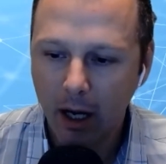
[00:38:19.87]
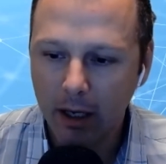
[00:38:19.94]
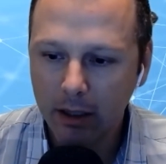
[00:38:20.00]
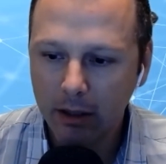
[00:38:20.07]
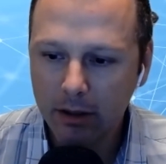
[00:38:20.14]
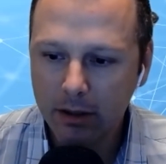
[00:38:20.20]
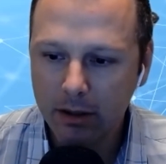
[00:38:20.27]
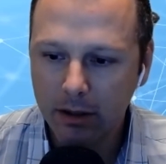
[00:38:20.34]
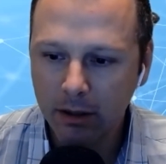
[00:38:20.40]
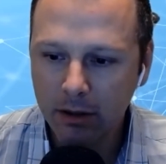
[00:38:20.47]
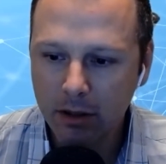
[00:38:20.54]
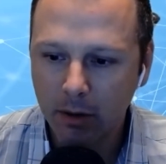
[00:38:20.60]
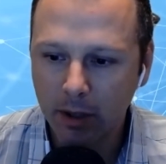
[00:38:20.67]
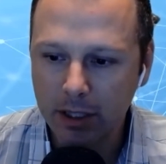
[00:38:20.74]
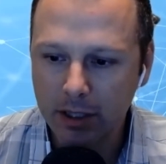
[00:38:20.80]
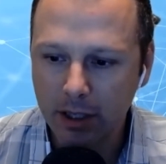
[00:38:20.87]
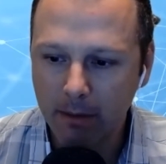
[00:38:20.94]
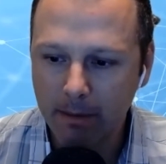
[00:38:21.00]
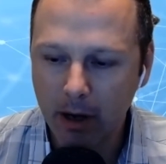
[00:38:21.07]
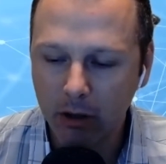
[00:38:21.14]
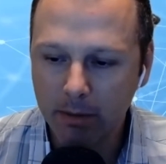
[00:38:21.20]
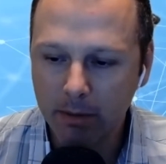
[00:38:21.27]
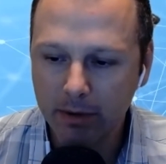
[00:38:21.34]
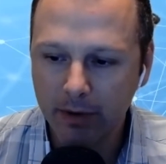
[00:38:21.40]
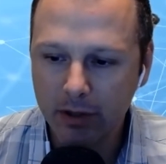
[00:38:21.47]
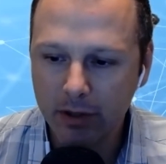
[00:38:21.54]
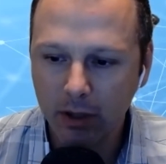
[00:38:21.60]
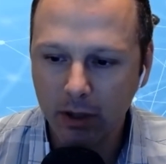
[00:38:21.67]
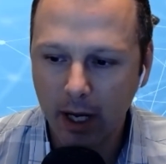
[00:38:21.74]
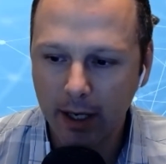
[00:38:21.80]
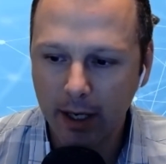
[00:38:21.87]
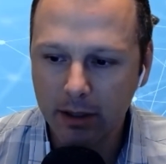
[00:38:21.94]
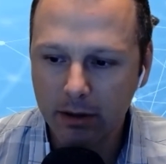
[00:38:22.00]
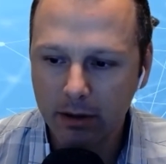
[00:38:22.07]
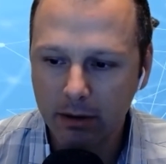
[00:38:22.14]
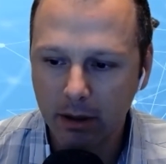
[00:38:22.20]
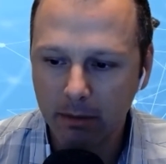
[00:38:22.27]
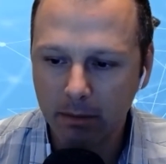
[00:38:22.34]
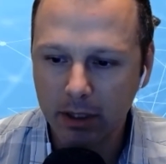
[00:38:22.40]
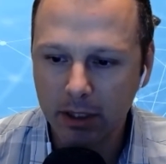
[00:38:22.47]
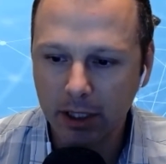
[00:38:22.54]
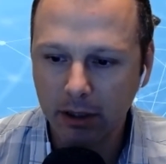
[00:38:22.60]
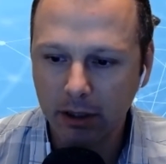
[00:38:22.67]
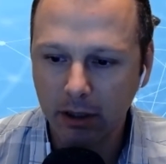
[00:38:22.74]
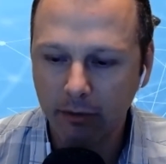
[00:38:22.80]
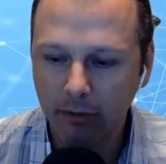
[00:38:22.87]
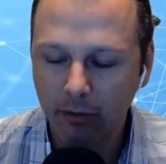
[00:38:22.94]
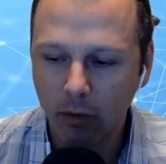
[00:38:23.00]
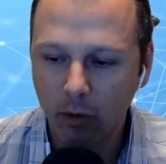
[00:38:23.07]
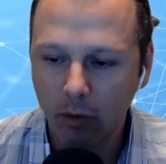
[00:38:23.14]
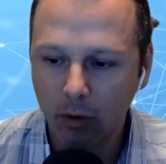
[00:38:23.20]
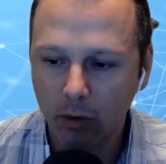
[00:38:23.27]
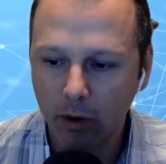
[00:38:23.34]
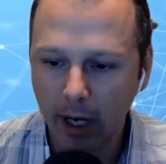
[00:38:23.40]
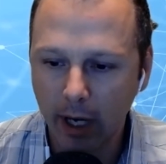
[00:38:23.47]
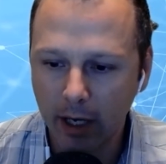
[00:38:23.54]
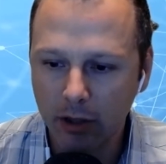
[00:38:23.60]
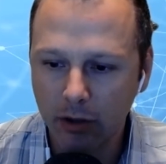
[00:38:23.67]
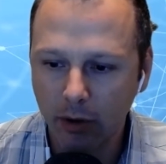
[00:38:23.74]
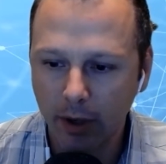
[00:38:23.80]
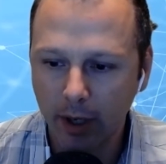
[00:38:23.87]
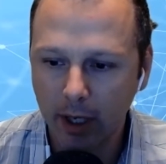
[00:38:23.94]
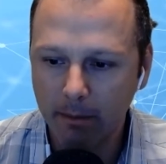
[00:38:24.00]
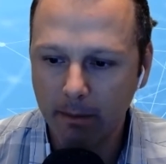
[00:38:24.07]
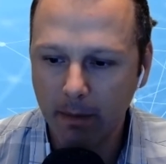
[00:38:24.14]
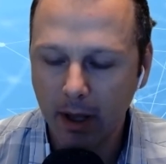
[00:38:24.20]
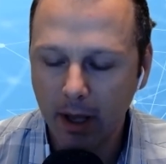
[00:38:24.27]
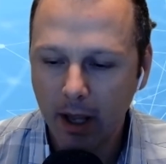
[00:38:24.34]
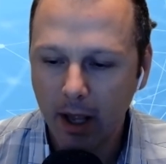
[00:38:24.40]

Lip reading: Here's a question about Hoops Visualize, particularly for Android,